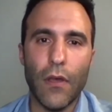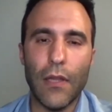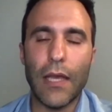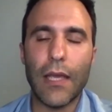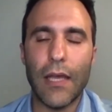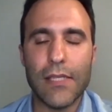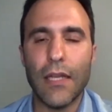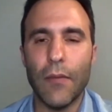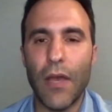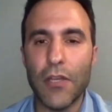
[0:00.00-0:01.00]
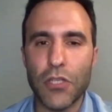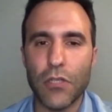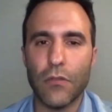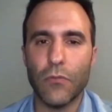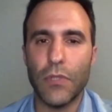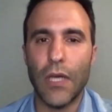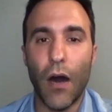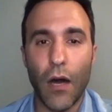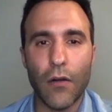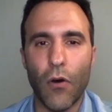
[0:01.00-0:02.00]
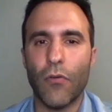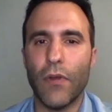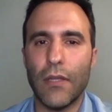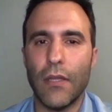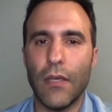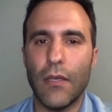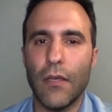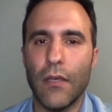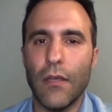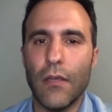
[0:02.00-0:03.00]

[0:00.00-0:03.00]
Like Asena mentioned, we are already